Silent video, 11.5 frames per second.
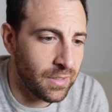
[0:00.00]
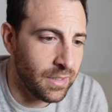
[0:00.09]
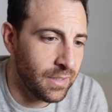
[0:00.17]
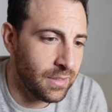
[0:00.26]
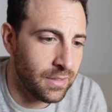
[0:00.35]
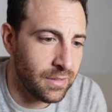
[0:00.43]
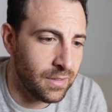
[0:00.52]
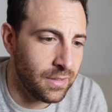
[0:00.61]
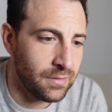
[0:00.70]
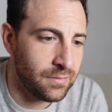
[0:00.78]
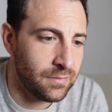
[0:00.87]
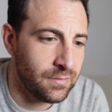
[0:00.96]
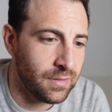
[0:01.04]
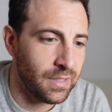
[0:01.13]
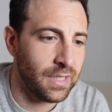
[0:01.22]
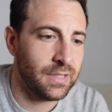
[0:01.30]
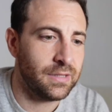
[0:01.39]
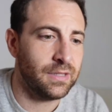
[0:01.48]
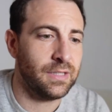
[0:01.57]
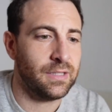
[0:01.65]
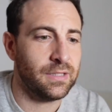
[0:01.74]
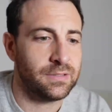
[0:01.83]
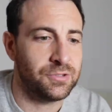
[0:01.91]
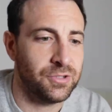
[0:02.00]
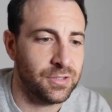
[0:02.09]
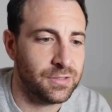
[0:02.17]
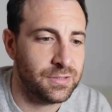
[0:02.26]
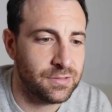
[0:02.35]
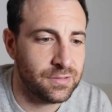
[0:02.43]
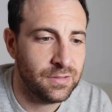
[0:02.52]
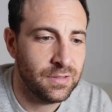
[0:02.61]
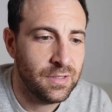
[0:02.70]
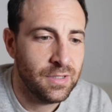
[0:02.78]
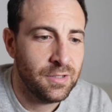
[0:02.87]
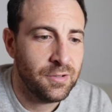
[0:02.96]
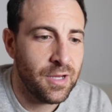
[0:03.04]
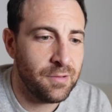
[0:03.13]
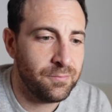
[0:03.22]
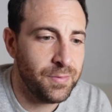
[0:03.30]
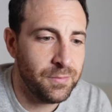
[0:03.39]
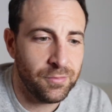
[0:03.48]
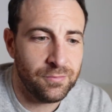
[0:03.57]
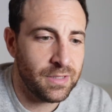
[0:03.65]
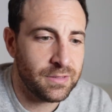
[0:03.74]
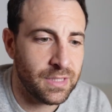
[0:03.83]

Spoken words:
And I think it's just, and people may say,